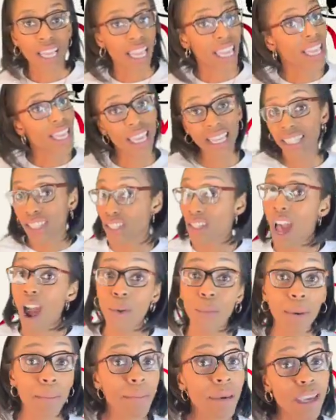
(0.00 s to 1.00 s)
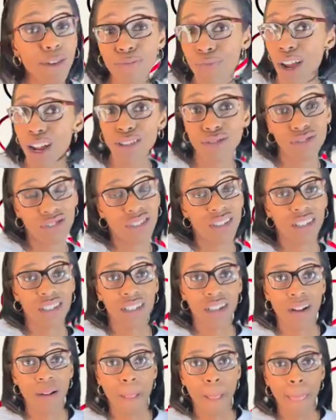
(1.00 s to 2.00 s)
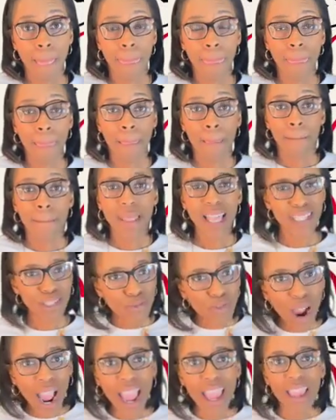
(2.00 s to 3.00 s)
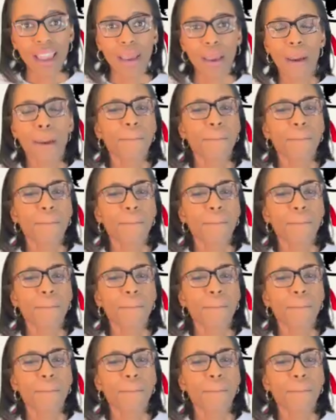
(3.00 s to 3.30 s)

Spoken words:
It start with me first. That's right.